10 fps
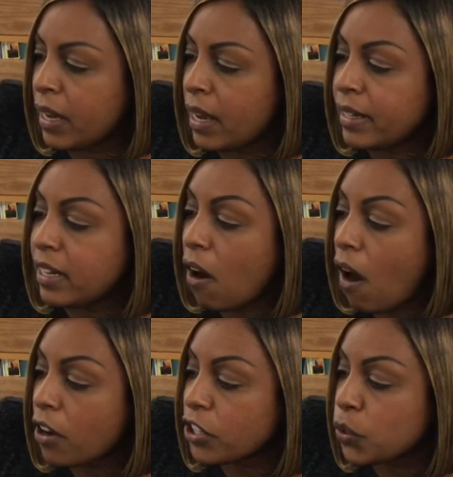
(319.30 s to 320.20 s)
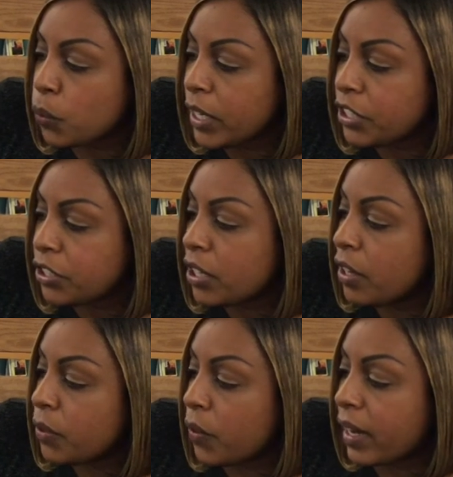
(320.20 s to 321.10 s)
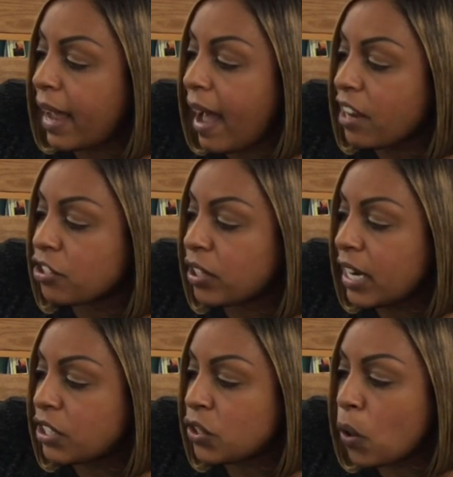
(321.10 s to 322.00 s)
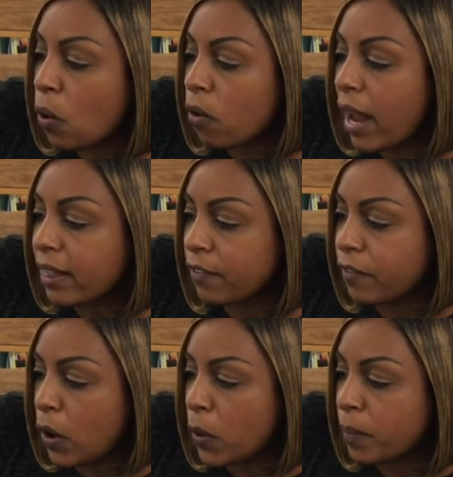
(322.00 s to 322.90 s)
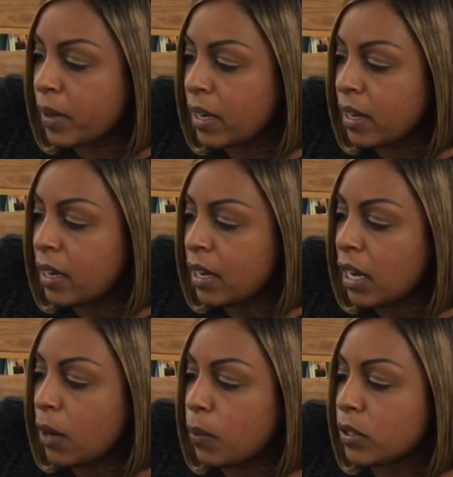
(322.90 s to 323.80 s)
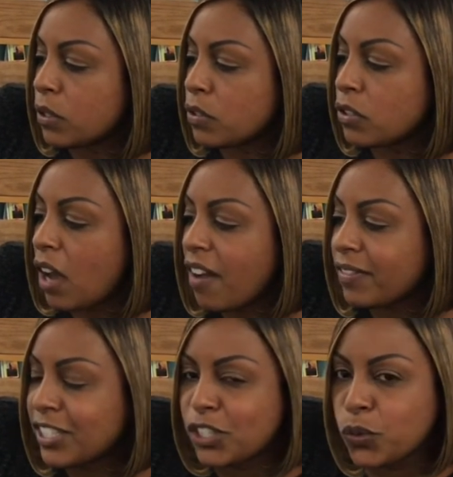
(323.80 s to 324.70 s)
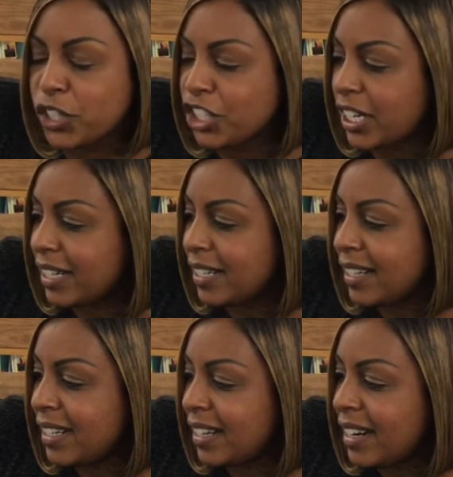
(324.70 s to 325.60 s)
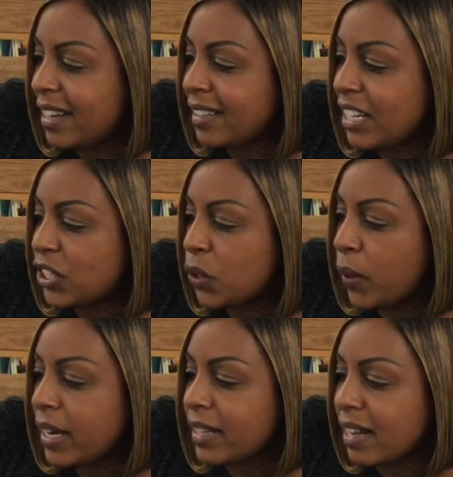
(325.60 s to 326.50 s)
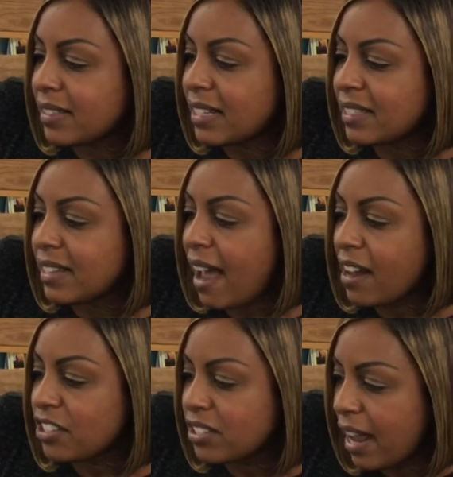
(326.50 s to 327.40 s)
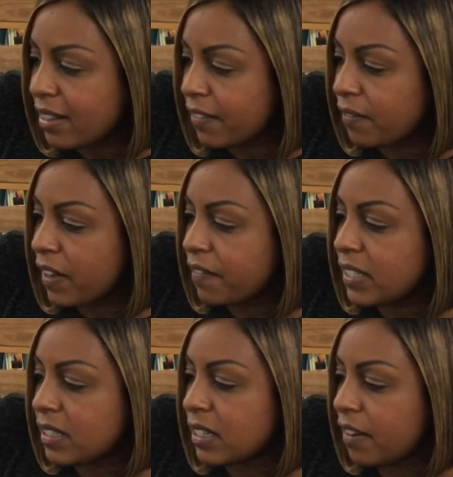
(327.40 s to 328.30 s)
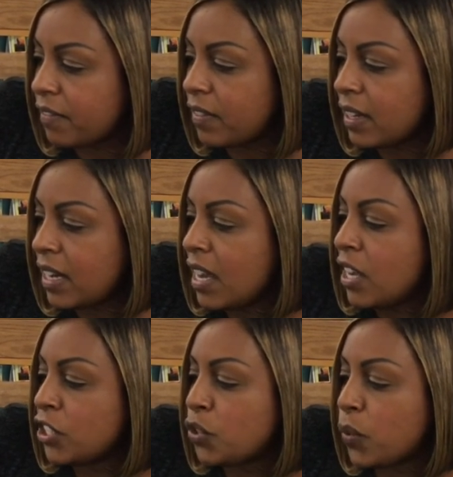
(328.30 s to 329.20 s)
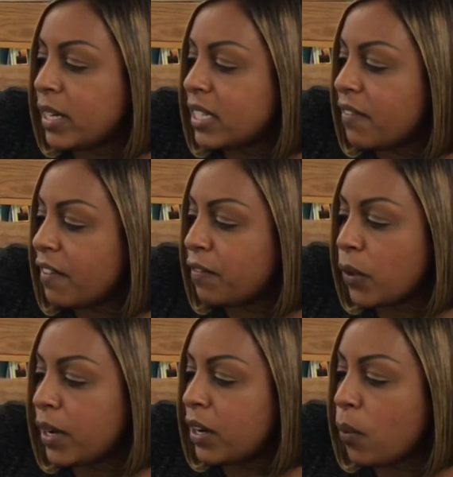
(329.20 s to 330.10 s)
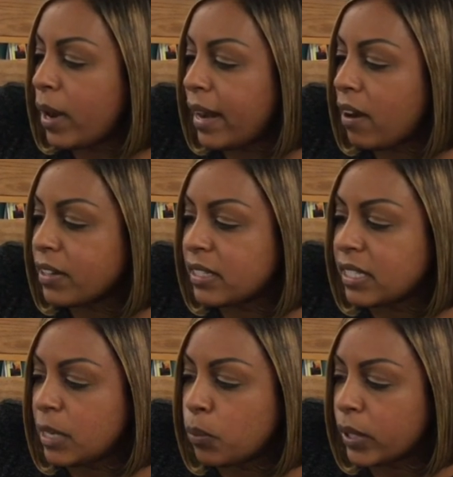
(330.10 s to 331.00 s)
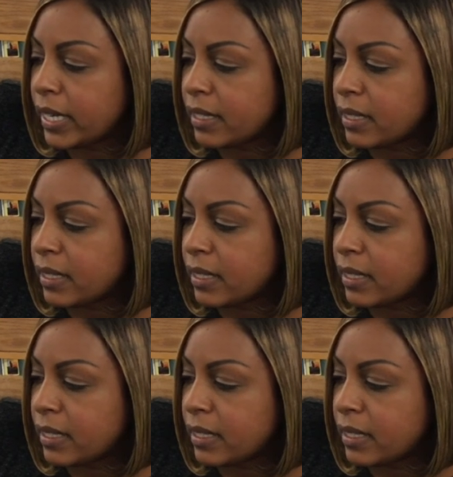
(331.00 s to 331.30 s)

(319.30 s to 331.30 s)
The otters reached through the gash and tore at the foam. It was so soft and squishy. They squeaked as they snatched at the fluffy stuff. Shreds of it floated away on the sea breeze.